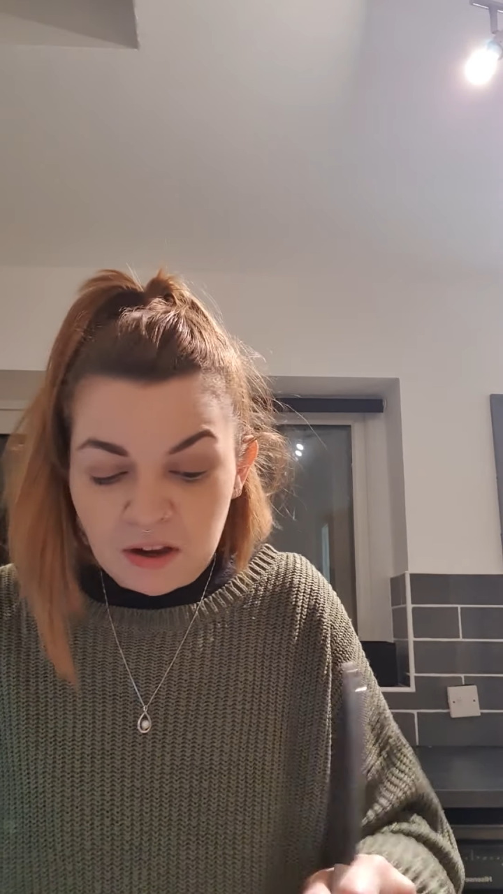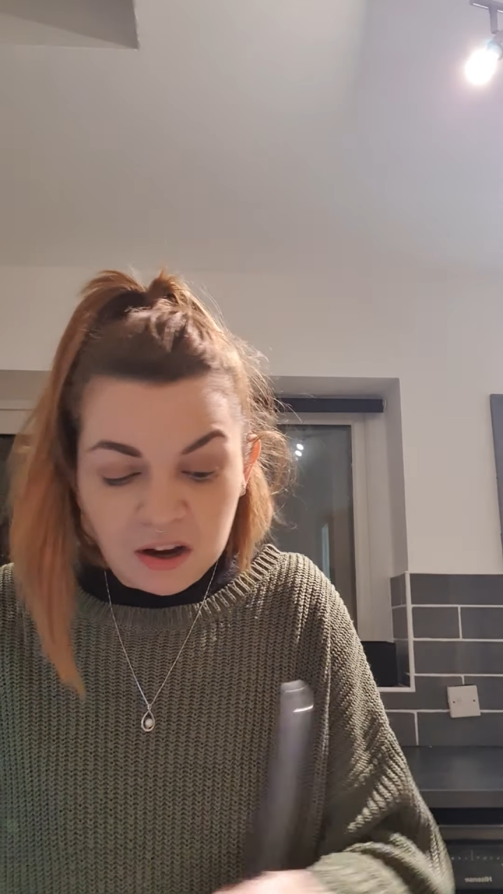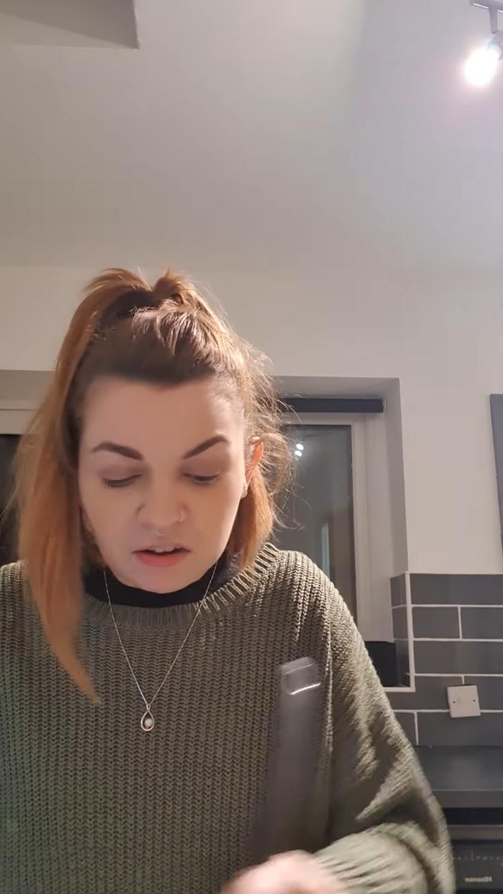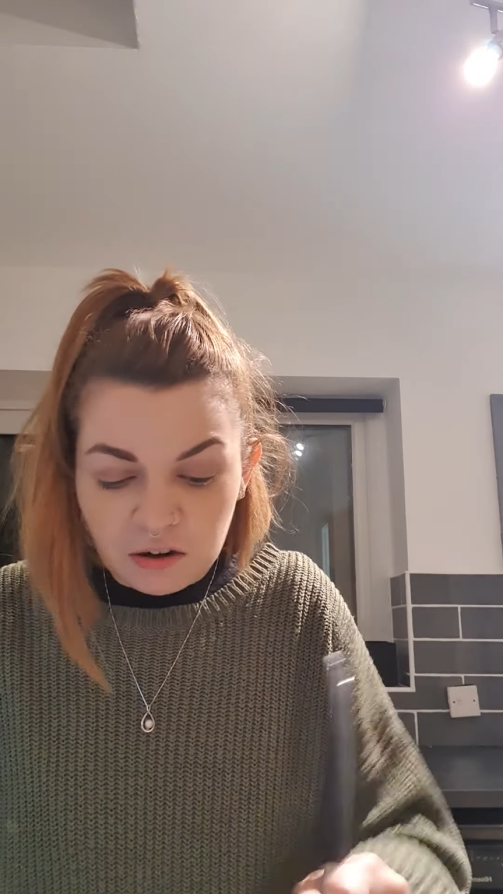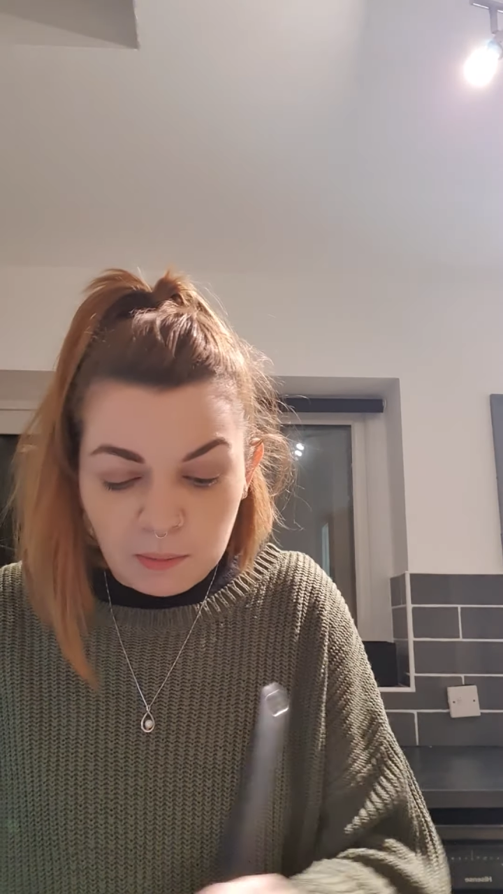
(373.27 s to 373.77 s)

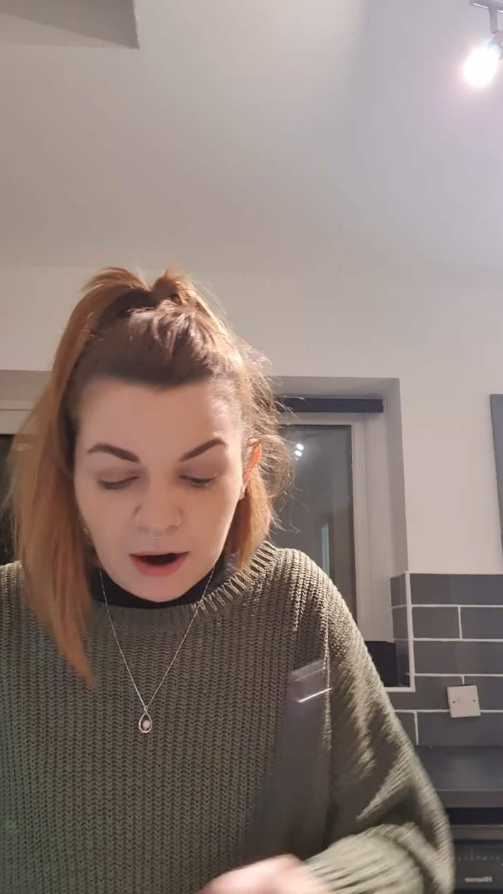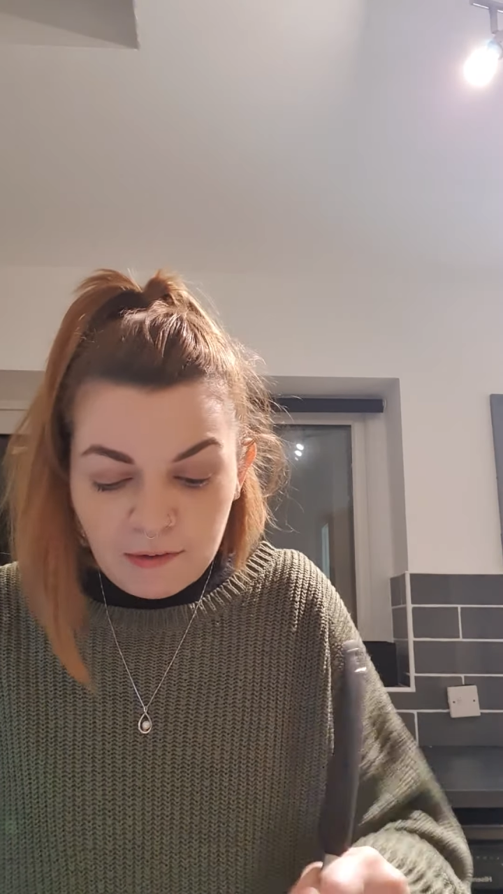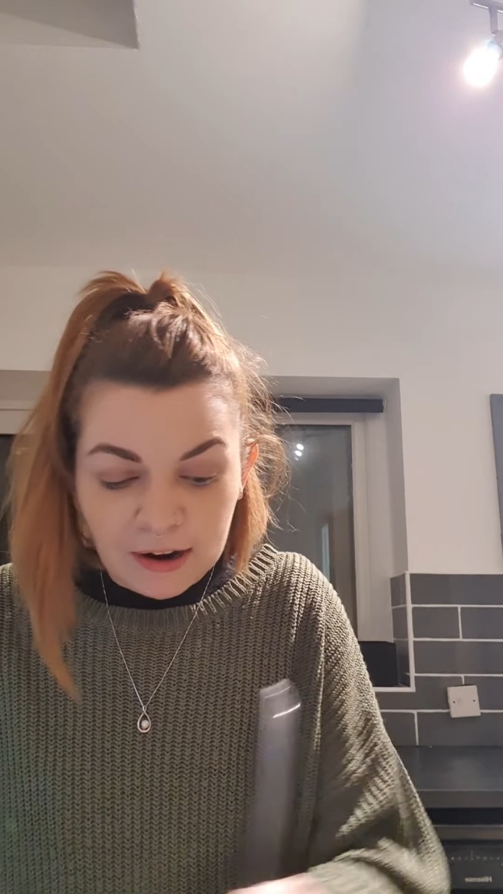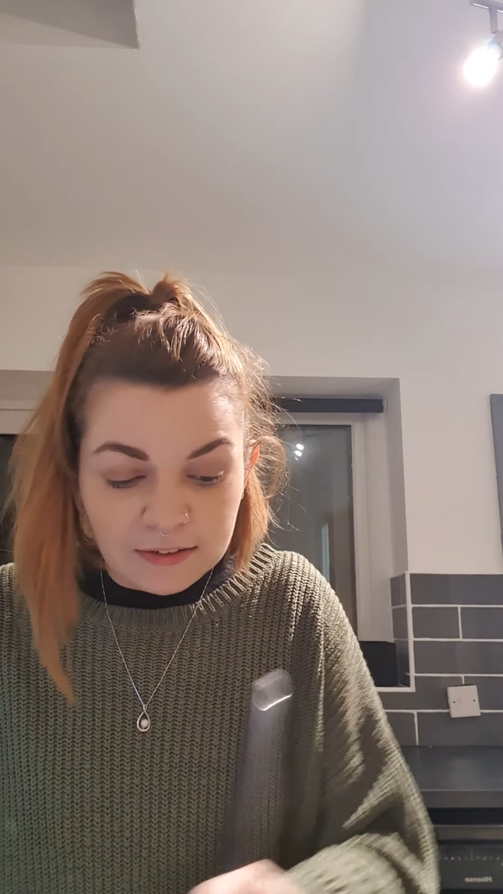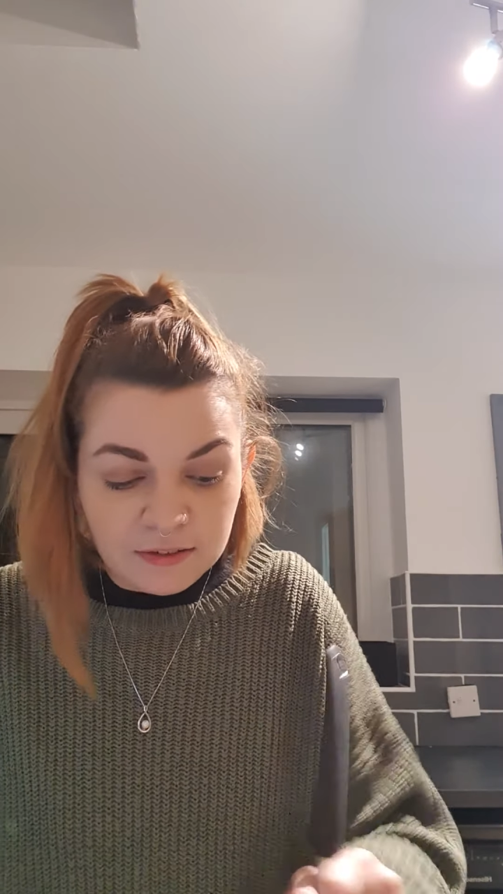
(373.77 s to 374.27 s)
I don't know where
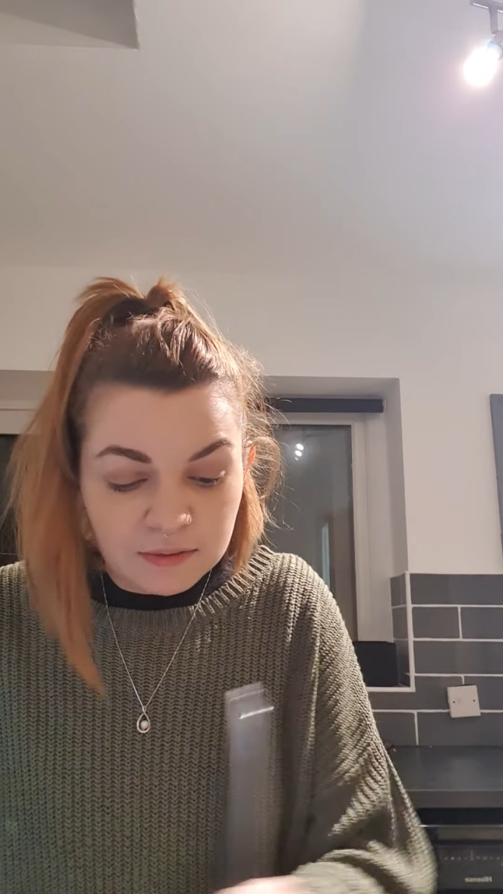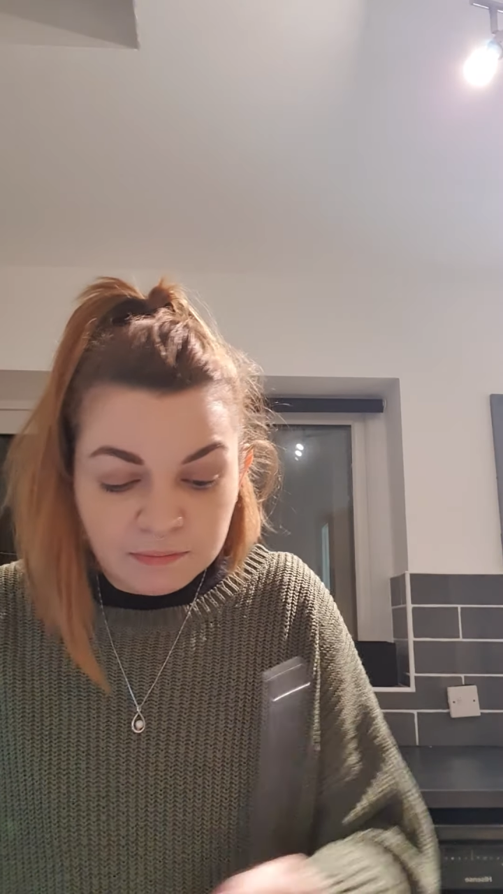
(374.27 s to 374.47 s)
it is.